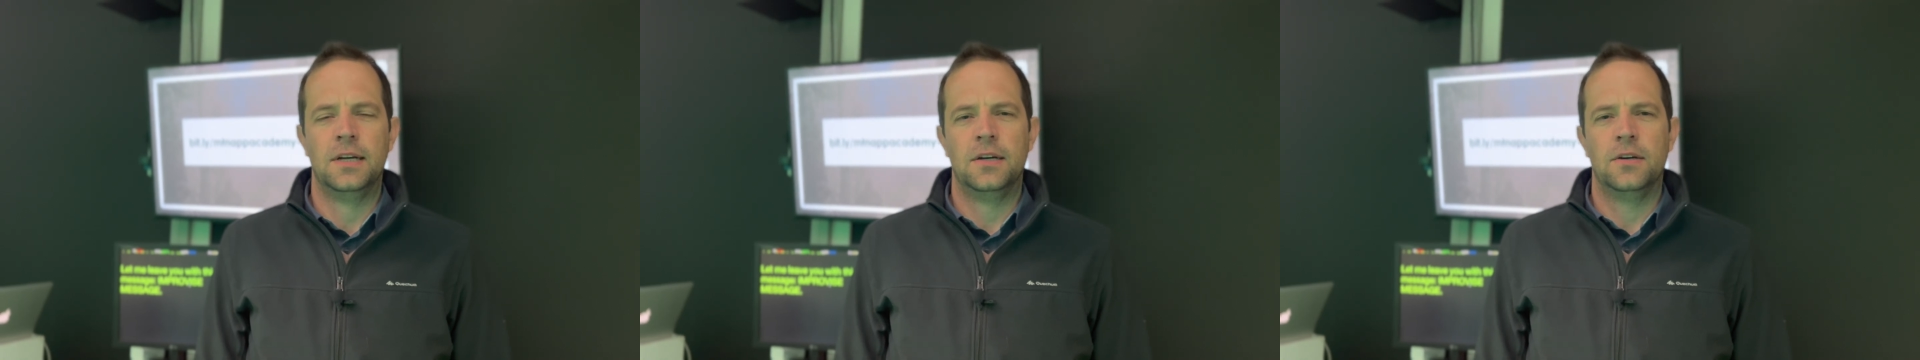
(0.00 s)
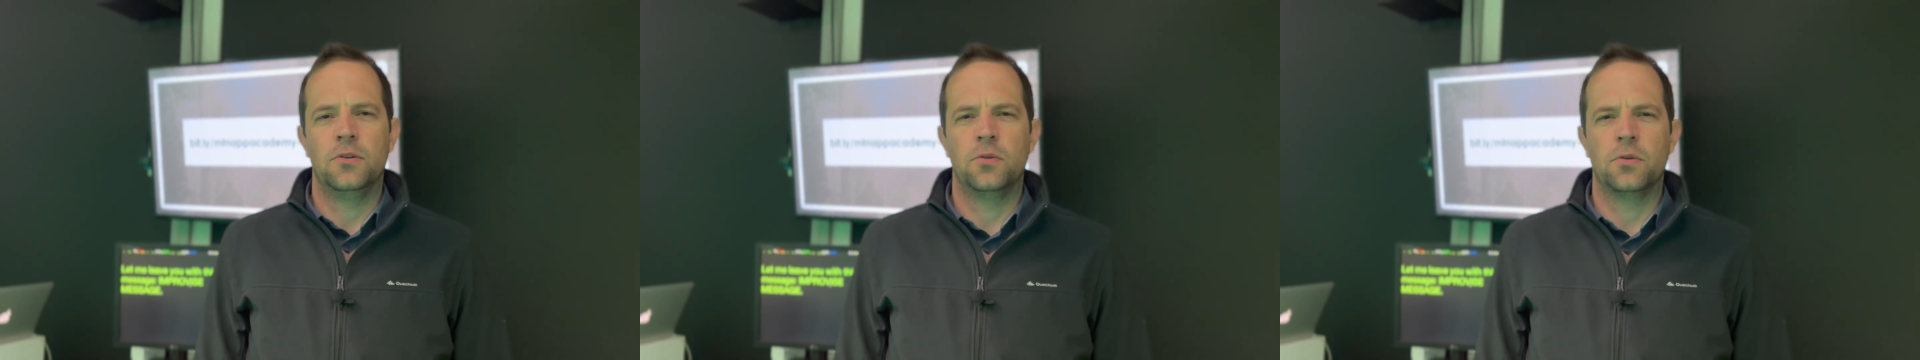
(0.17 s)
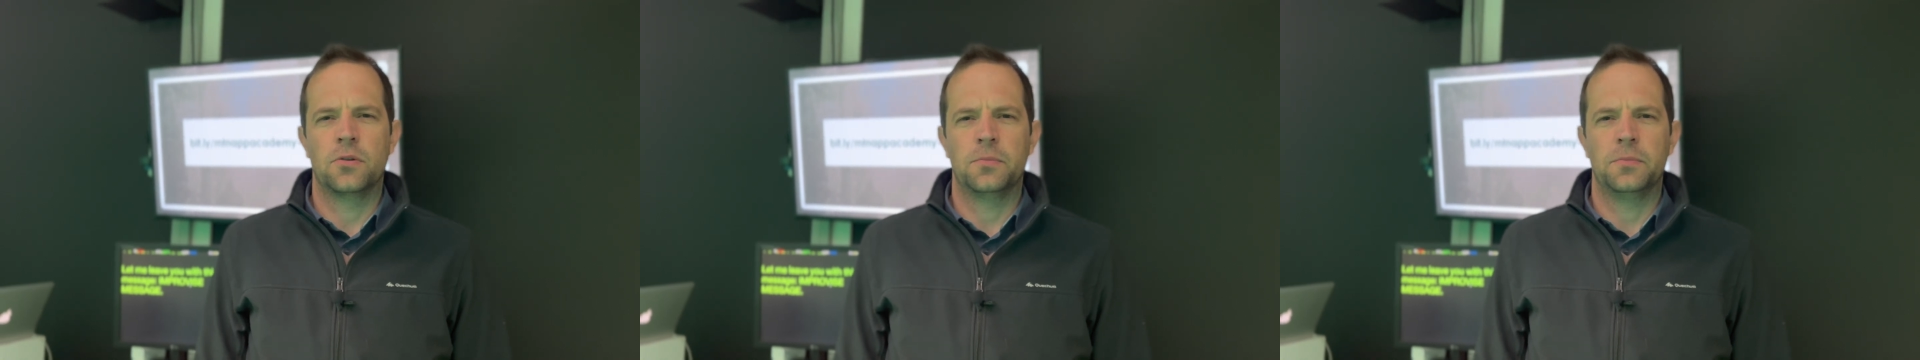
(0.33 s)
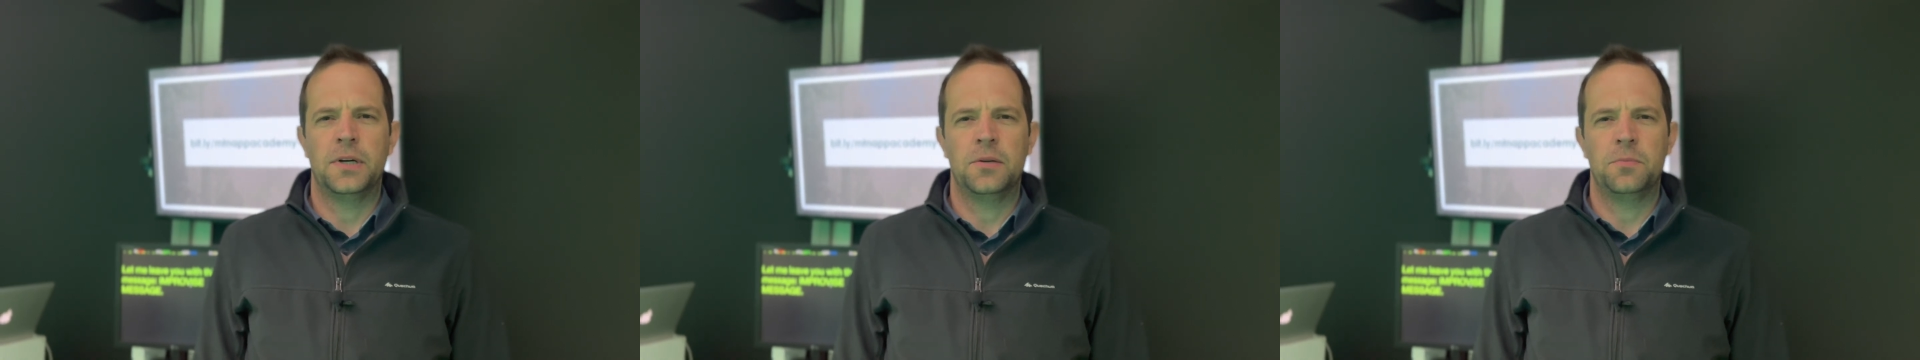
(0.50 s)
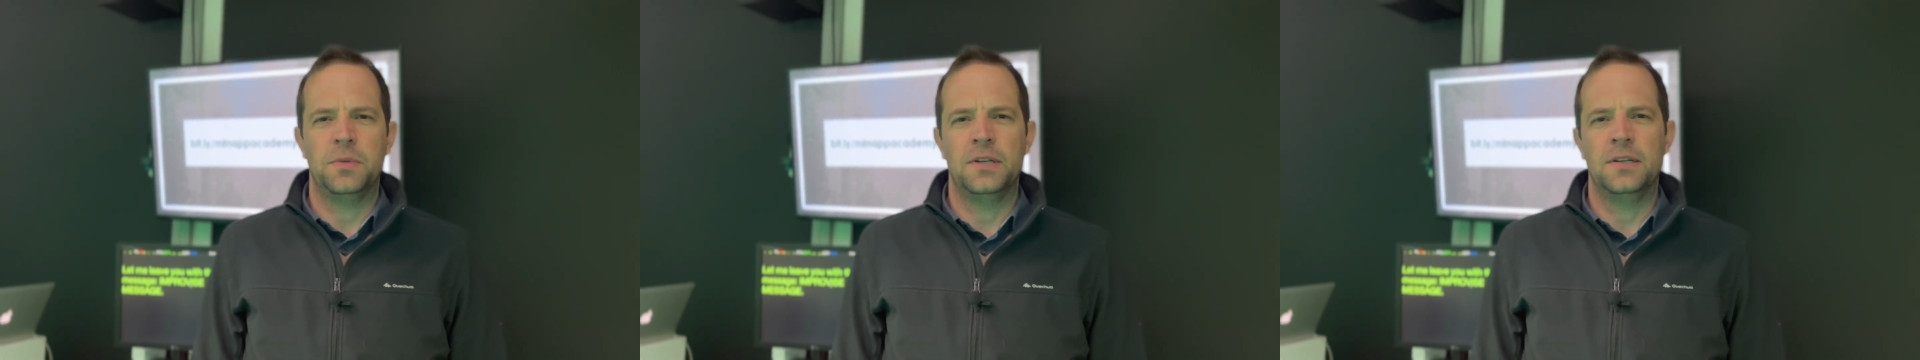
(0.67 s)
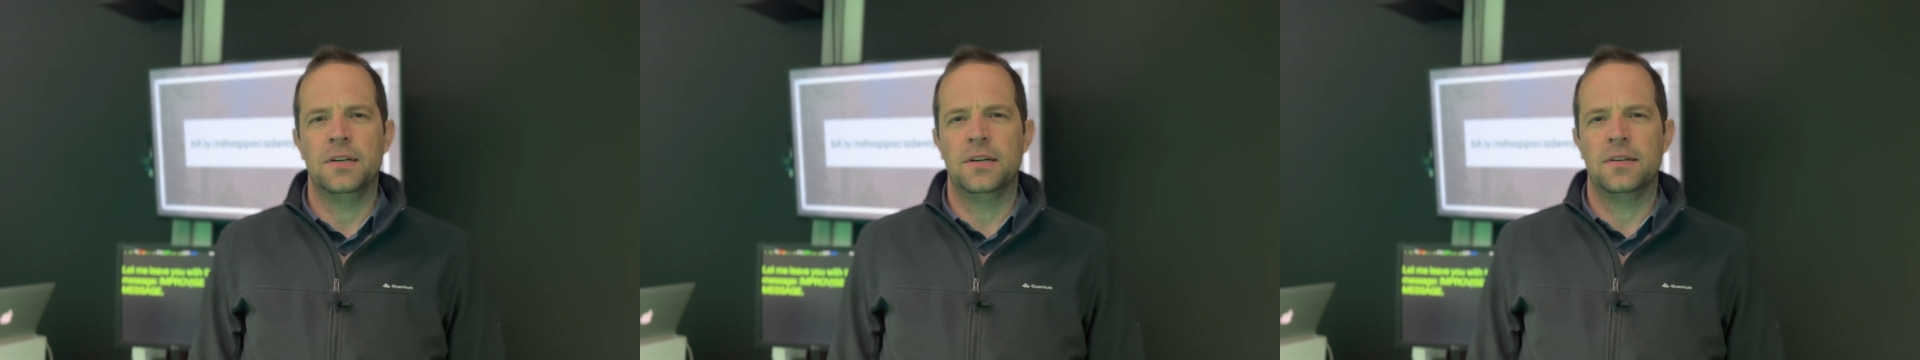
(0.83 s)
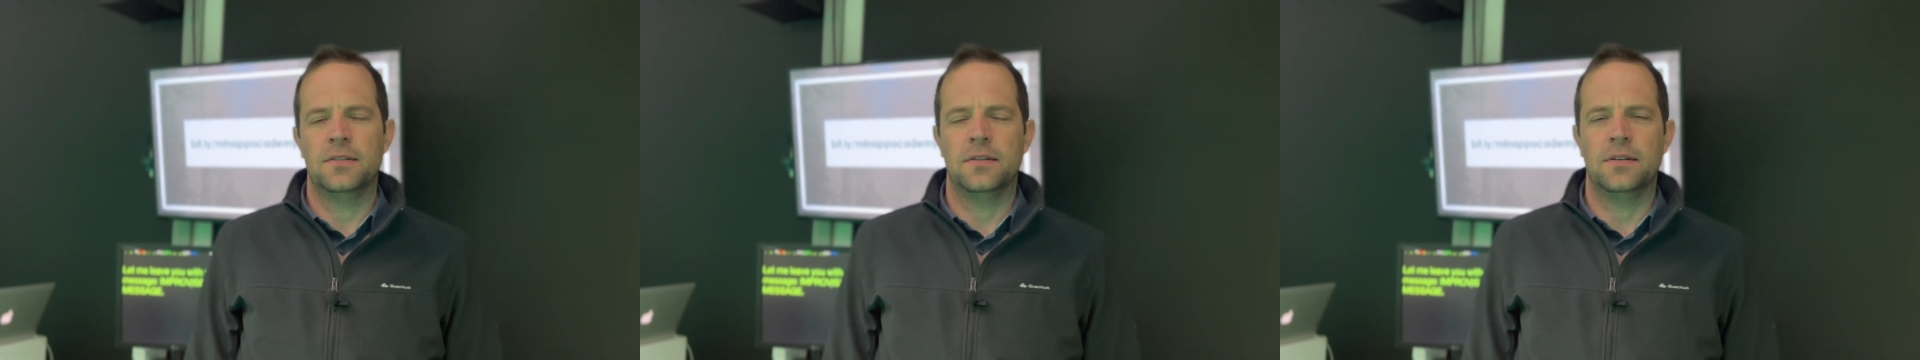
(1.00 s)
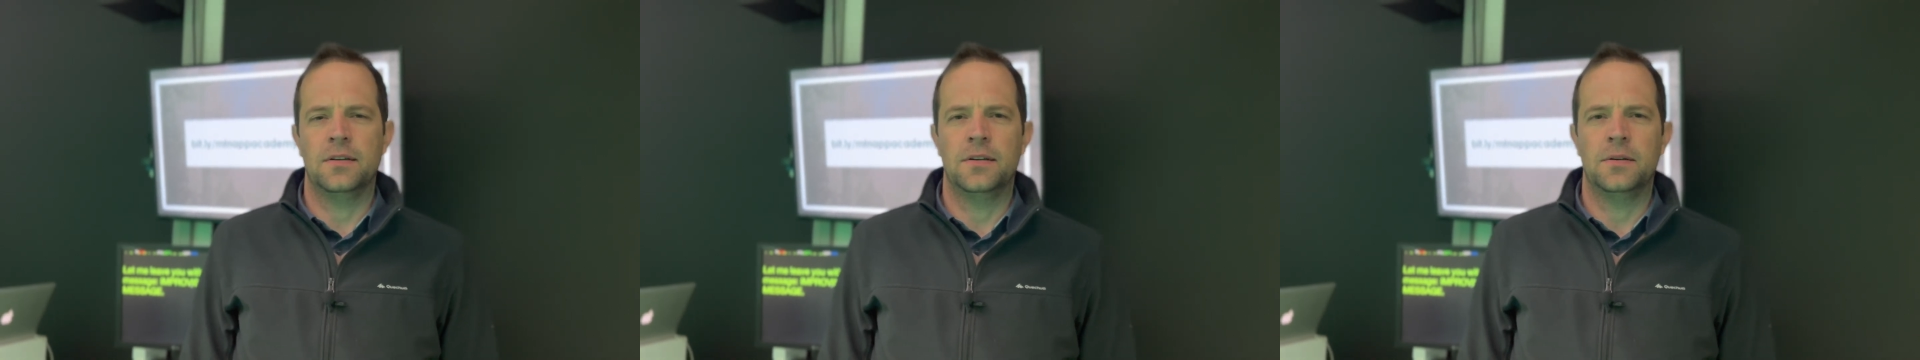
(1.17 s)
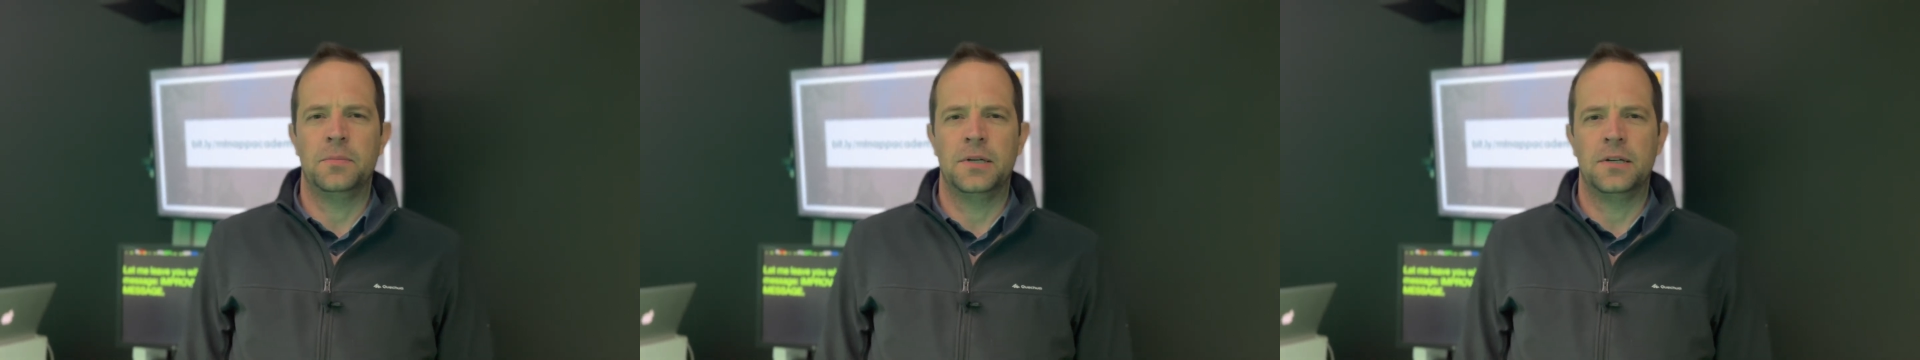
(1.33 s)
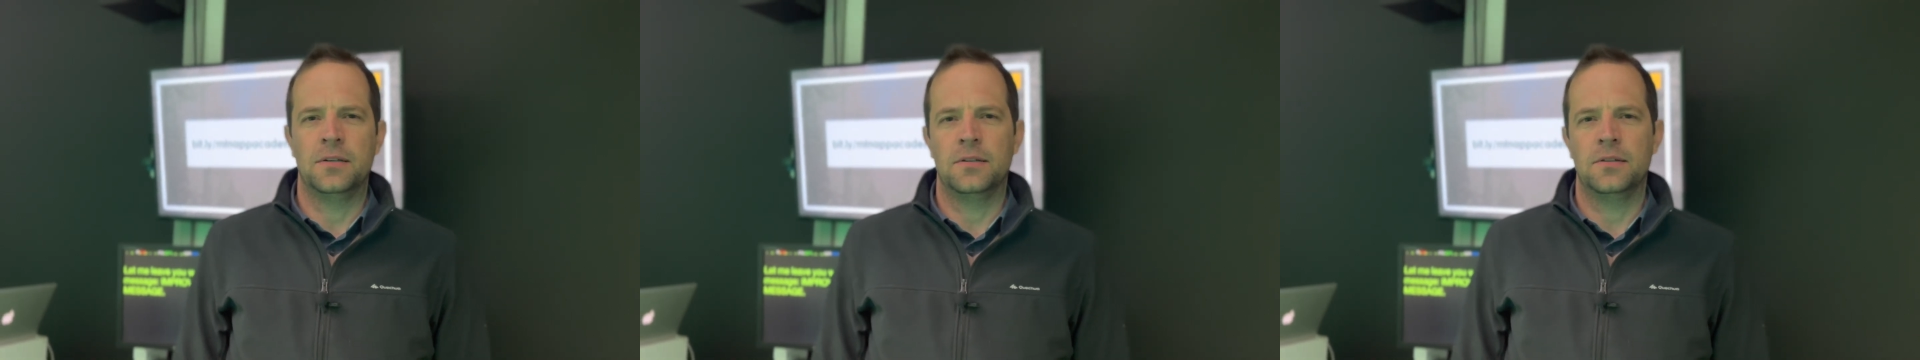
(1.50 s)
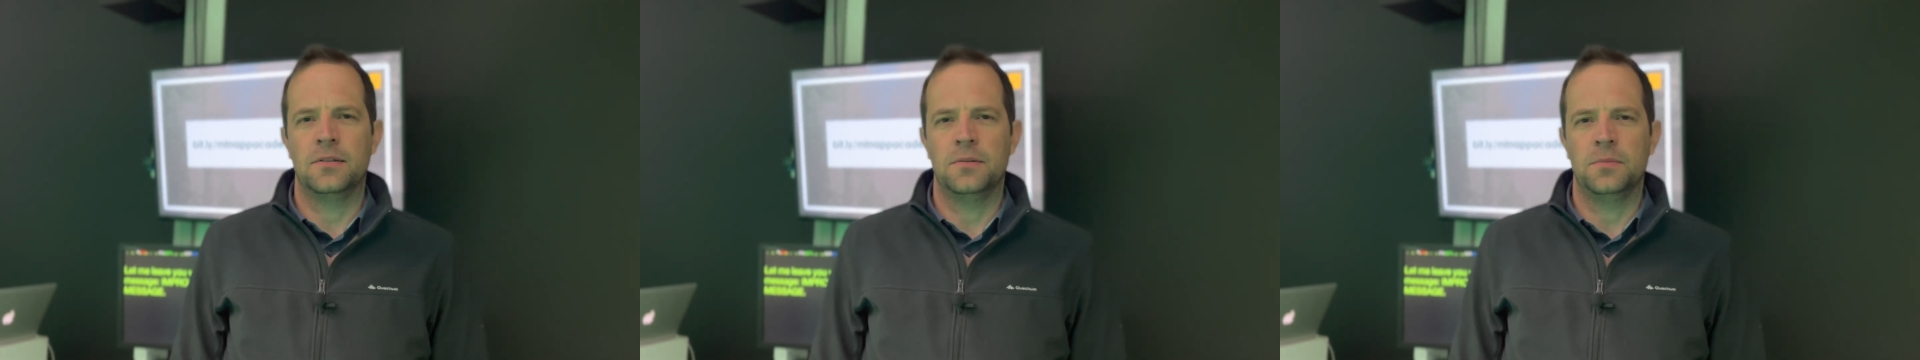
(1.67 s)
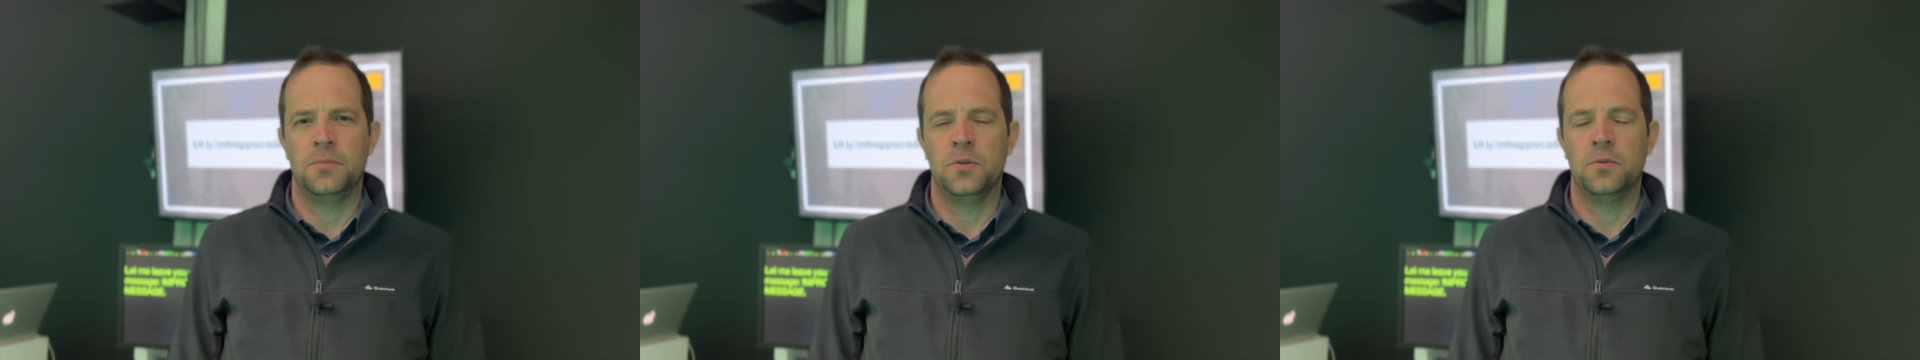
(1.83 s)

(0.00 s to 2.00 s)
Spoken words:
Or it might be data about